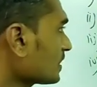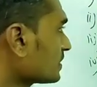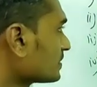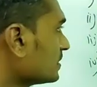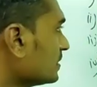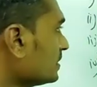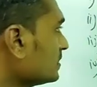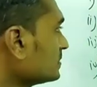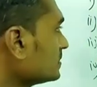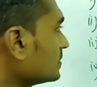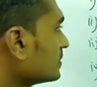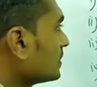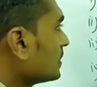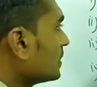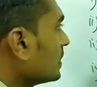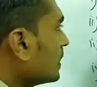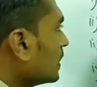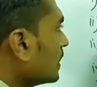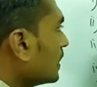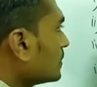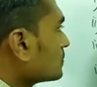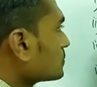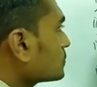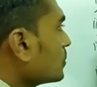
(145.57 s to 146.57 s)
Then
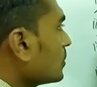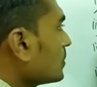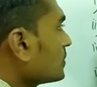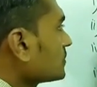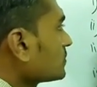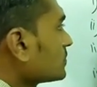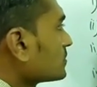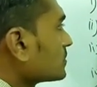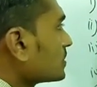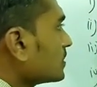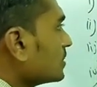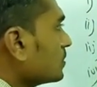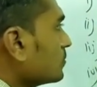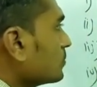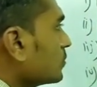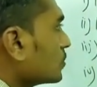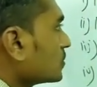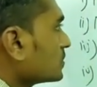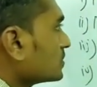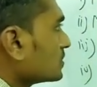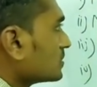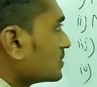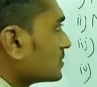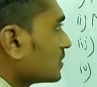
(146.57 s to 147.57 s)
I am going to tell
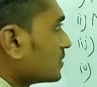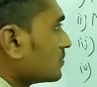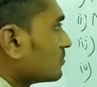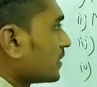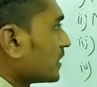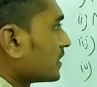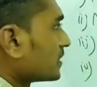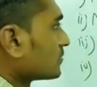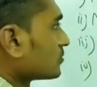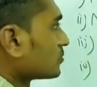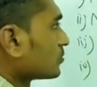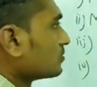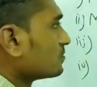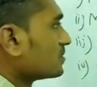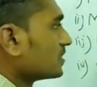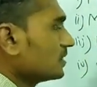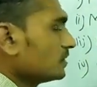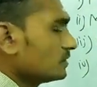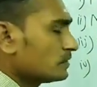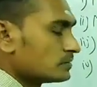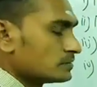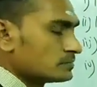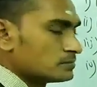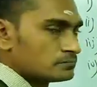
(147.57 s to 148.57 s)
about the
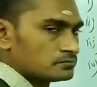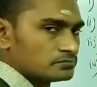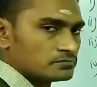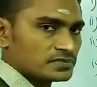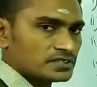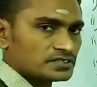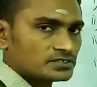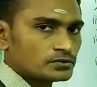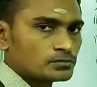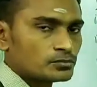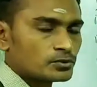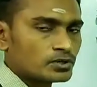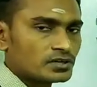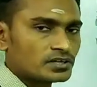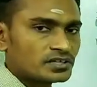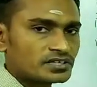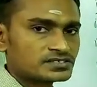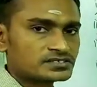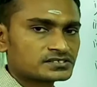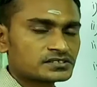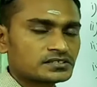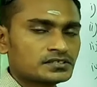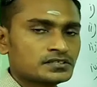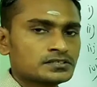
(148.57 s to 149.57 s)
microbial
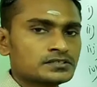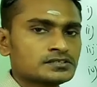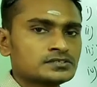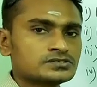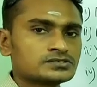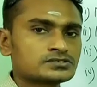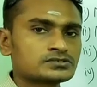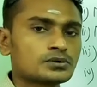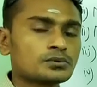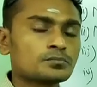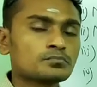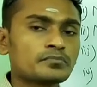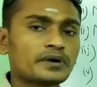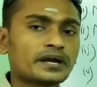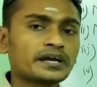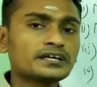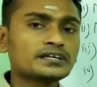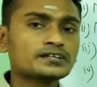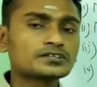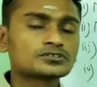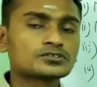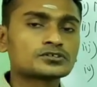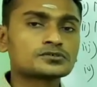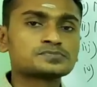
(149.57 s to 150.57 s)
metabolites. So
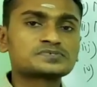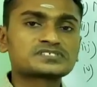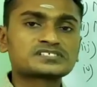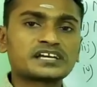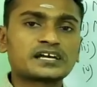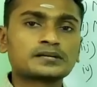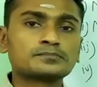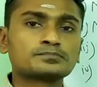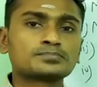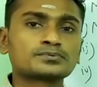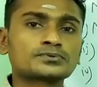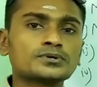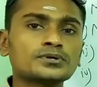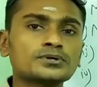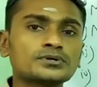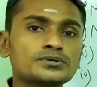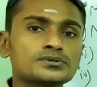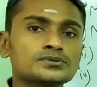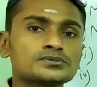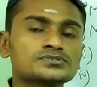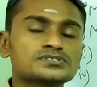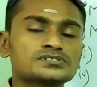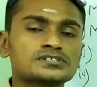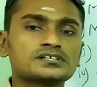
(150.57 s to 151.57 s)
microbes can
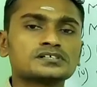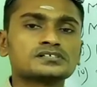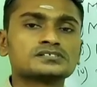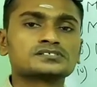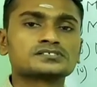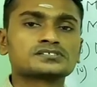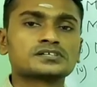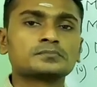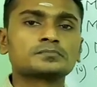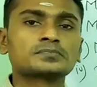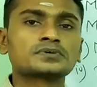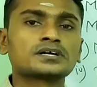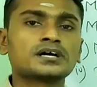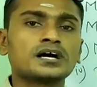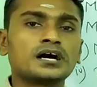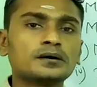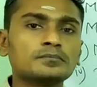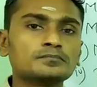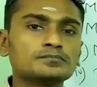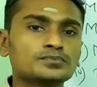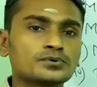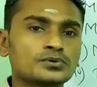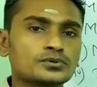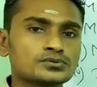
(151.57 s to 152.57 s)
produce some
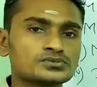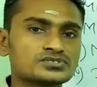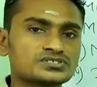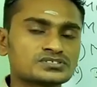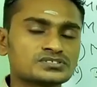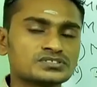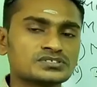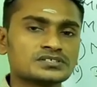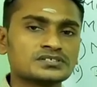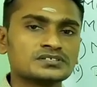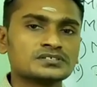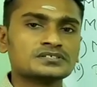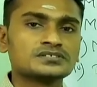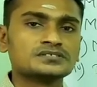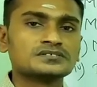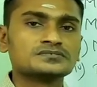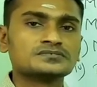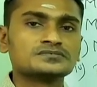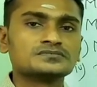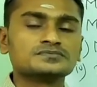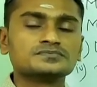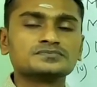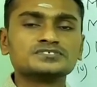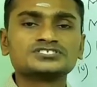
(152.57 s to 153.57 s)
compounds
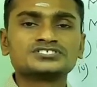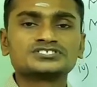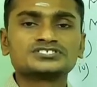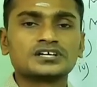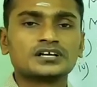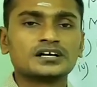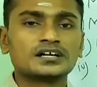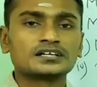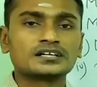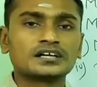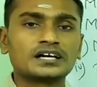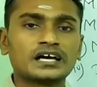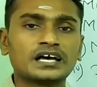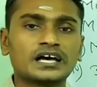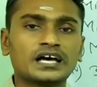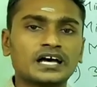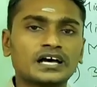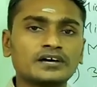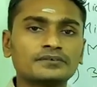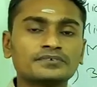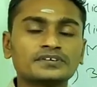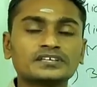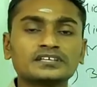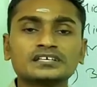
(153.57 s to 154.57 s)
which are
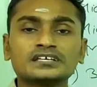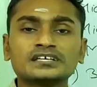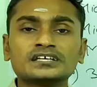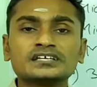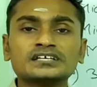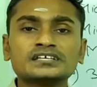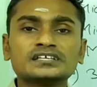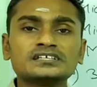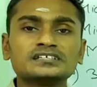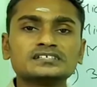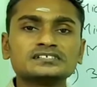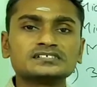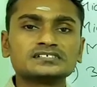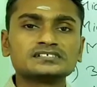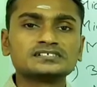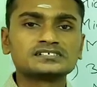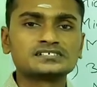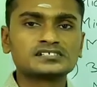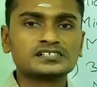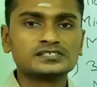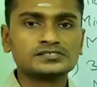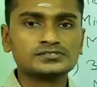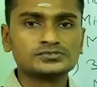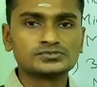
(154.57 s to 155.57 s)
having
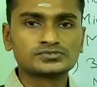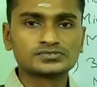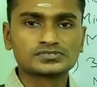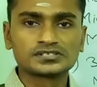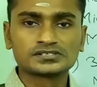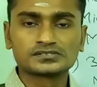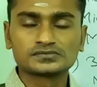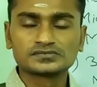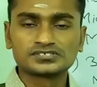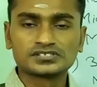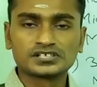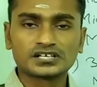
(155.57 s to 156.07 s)
industrial uses,